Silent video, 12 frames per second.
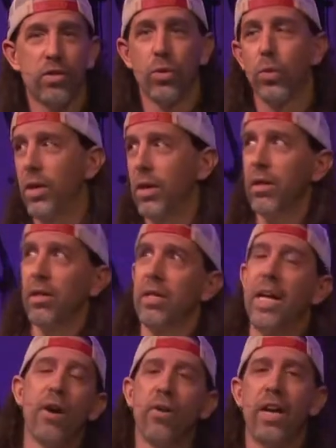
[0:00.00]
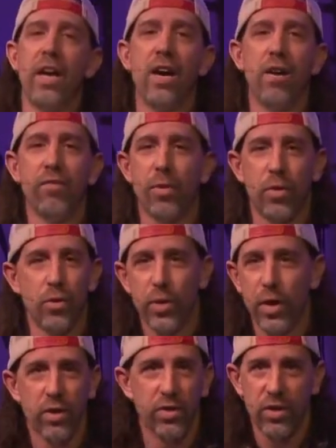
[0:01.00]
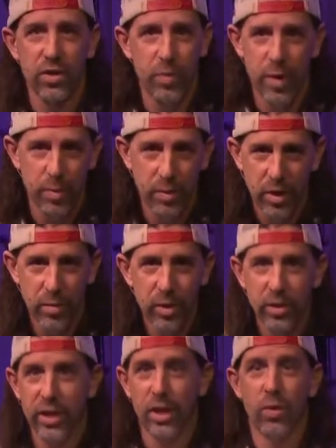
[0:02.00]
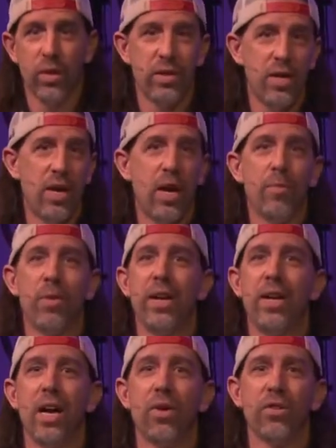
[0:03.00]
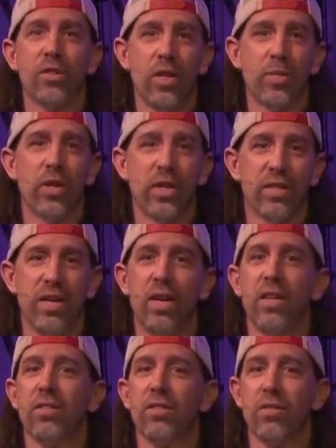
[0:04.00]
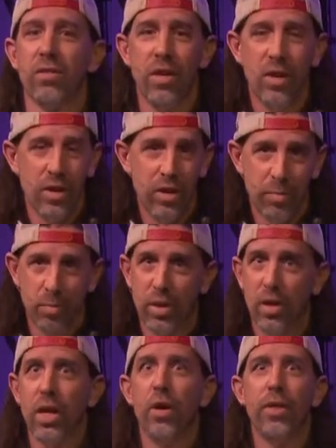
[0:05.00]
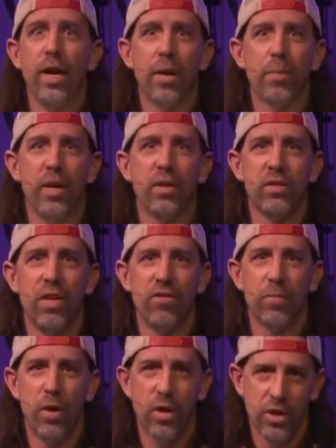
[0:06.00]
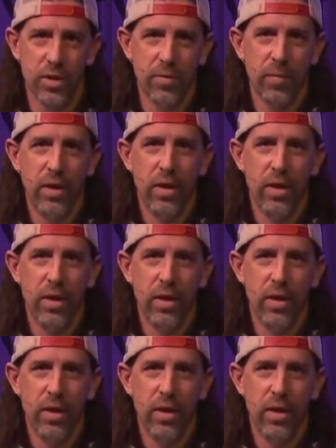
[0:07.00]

So we're allowed to have up to 360 people in our building at one time. Right now, our Sunday morning attendance is below that by a safe margin.